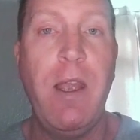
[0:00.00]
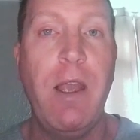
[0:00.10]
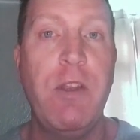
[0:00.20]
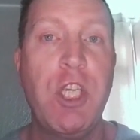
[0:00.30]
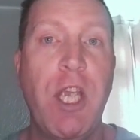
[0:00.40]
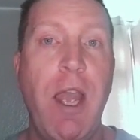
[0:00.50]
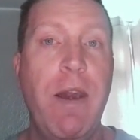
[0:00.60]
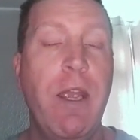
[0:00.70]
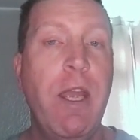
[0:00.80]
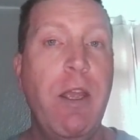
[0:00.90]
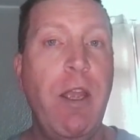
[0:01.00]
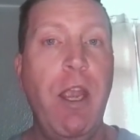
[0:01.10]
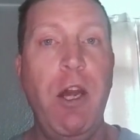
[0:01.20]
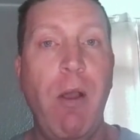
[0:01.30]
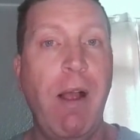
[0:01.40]
in the chat, and
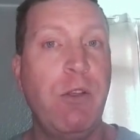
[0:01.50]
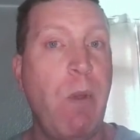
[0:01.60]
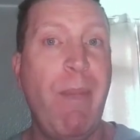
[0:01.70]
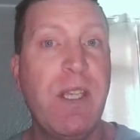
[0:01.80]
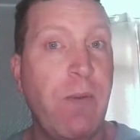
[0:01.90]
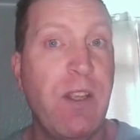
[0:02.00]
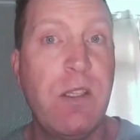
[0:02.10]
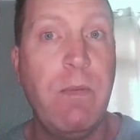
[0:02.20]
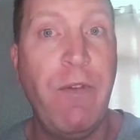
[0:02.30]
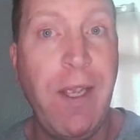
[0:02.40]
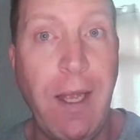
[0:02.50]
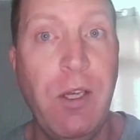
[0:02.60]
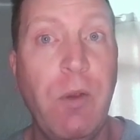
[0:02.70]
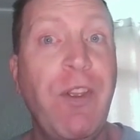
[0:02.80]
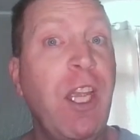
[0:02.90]
you know, I'll do my best to answer them if I
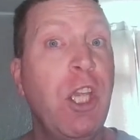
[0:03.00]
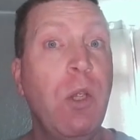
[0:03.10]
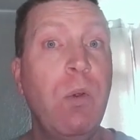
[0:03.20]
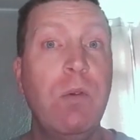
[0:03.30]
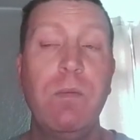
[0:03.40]
can do. Thank you.